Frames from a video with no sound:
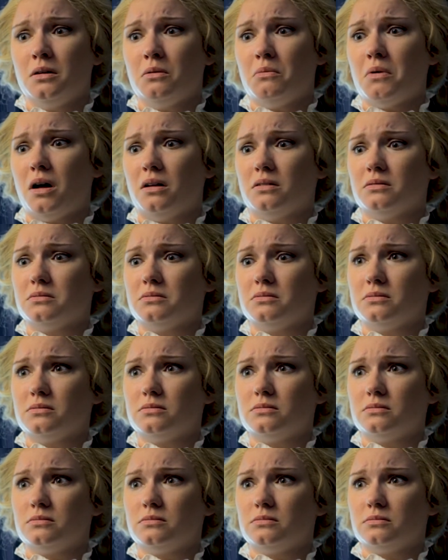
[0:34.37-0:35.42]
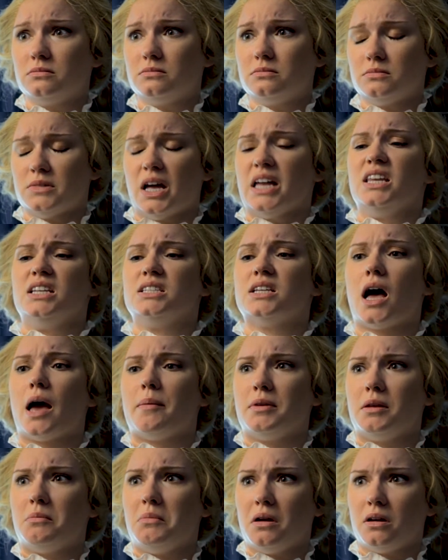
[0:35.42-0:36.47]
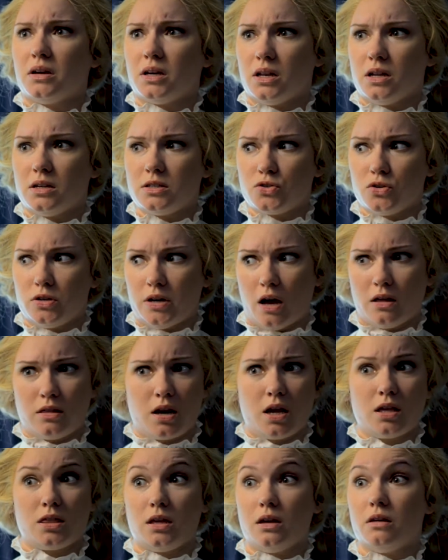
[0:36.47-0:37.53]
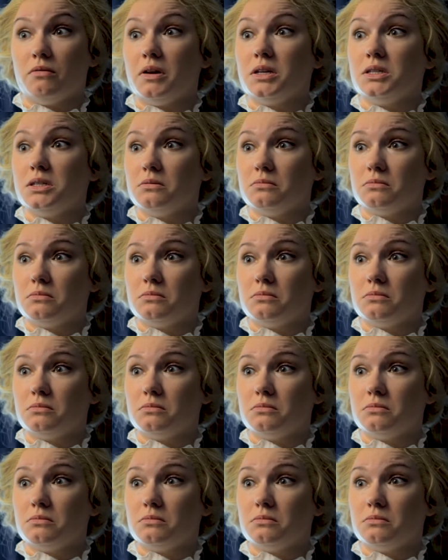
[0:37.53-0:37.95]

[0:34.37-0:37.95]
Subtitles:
Well, any time in American history now that I think of it.